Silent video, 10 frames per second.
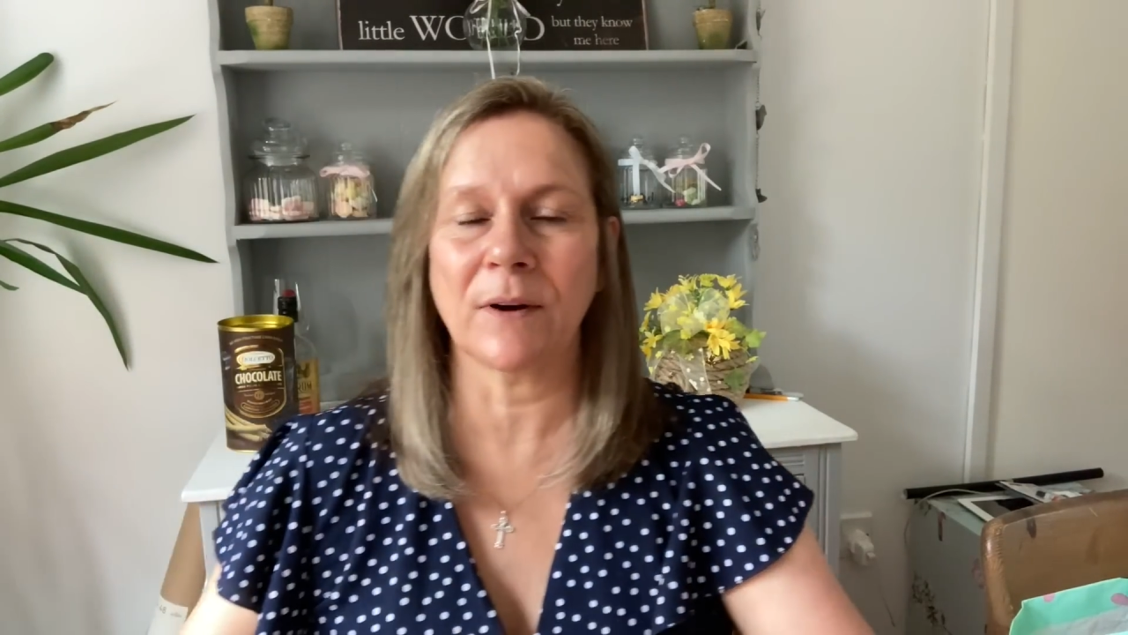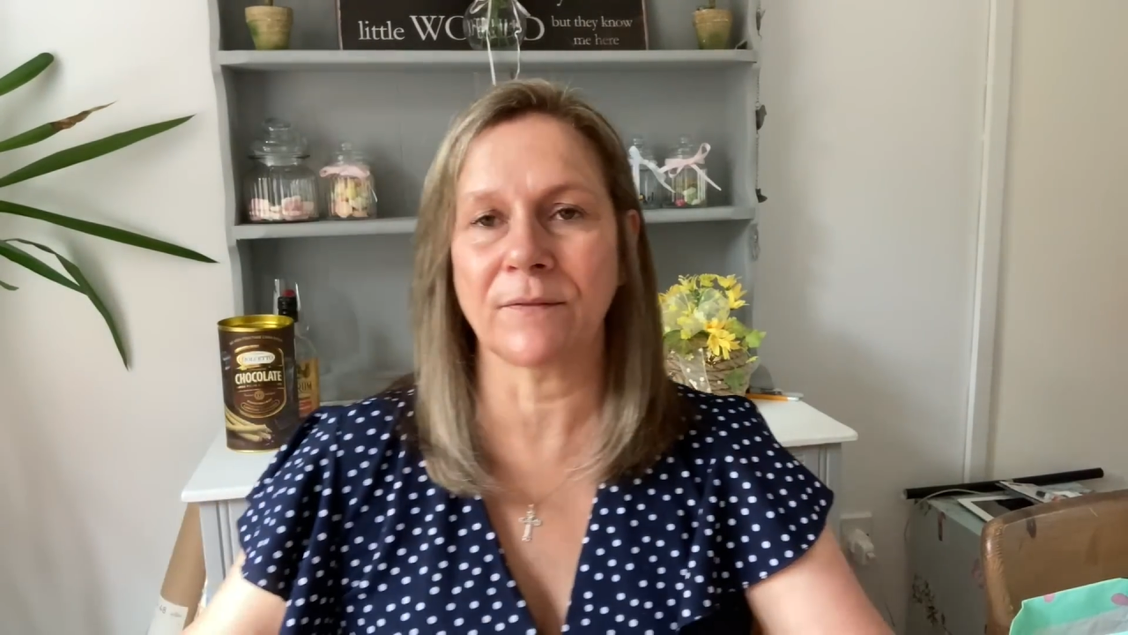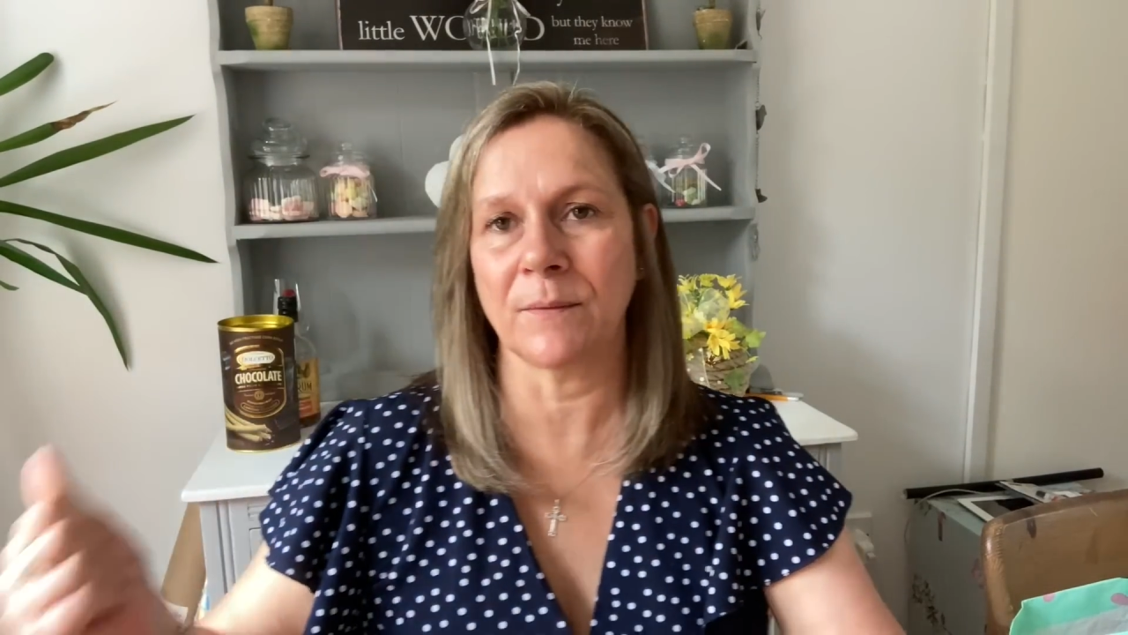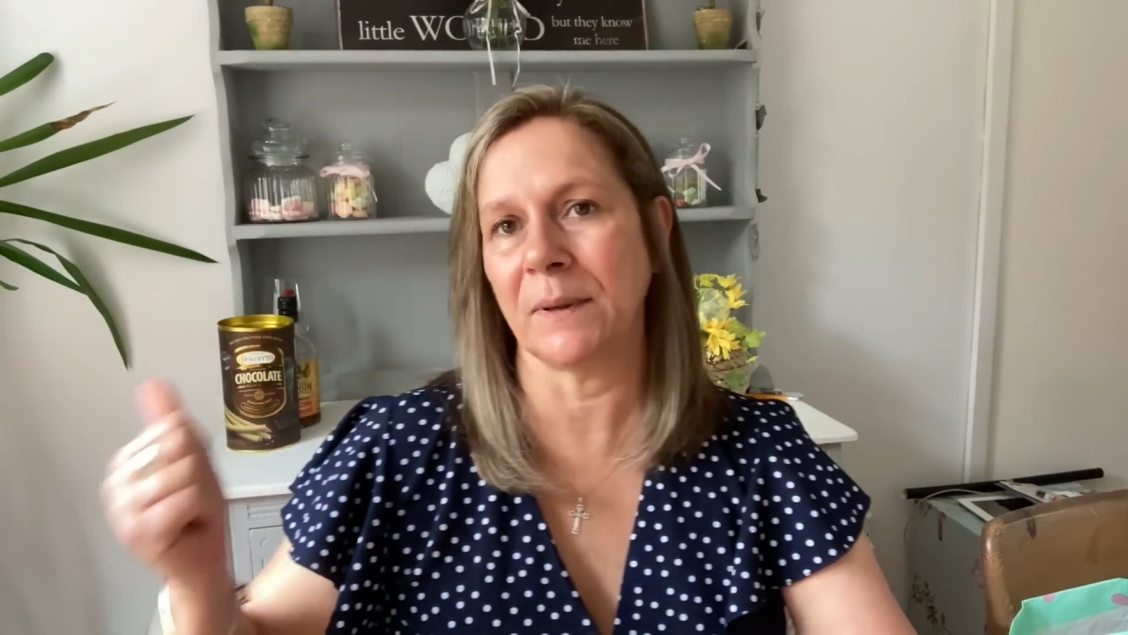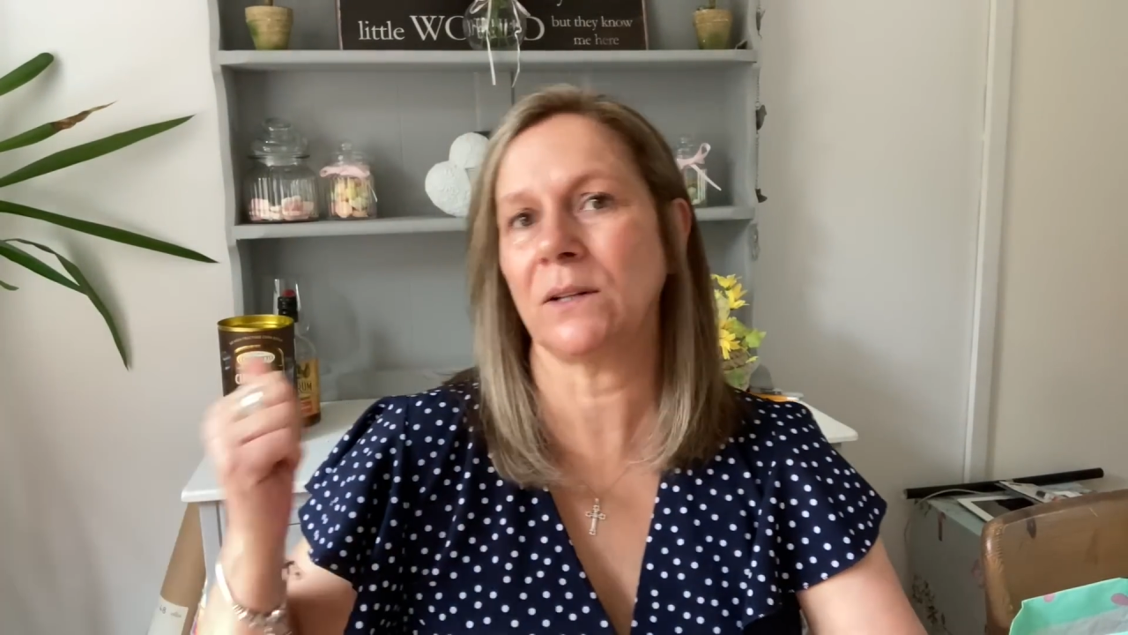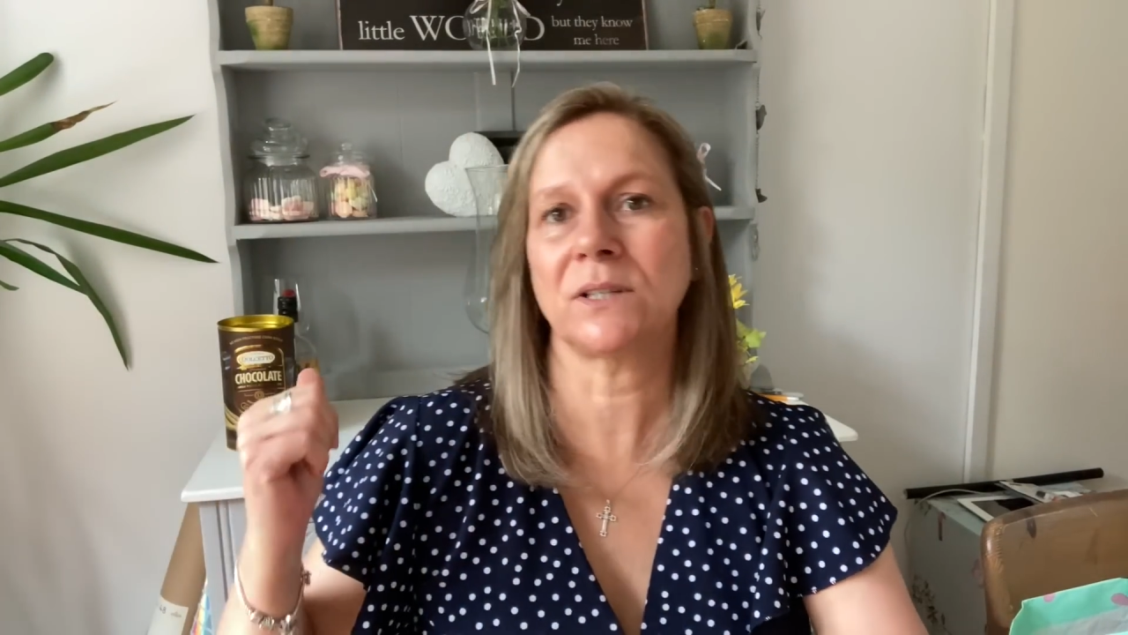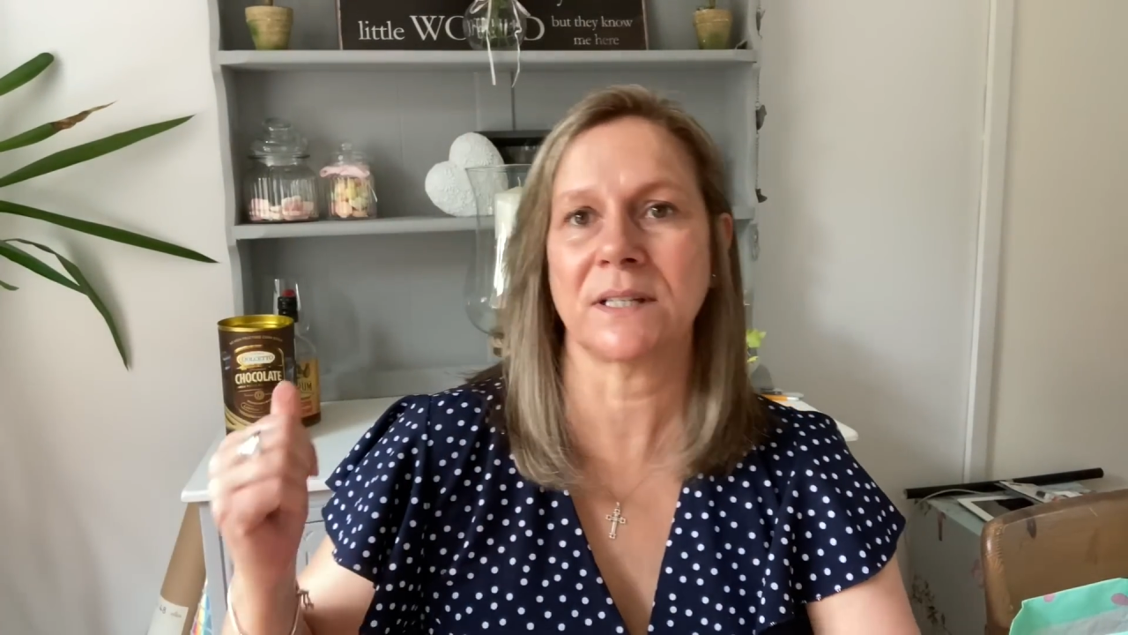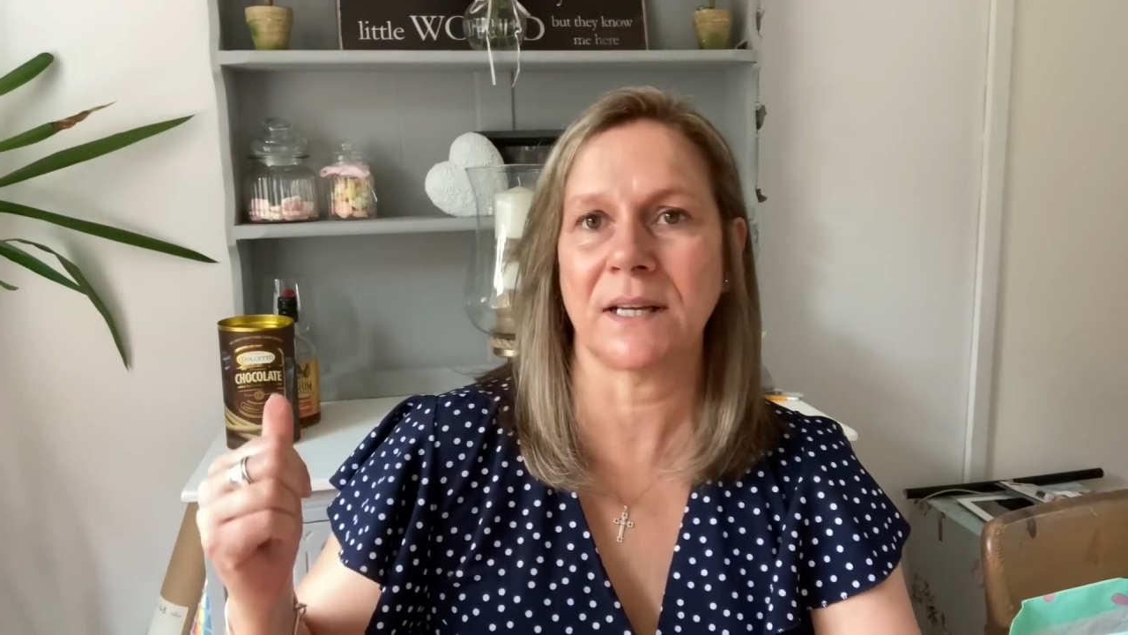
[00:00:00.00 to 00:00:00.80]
have the builders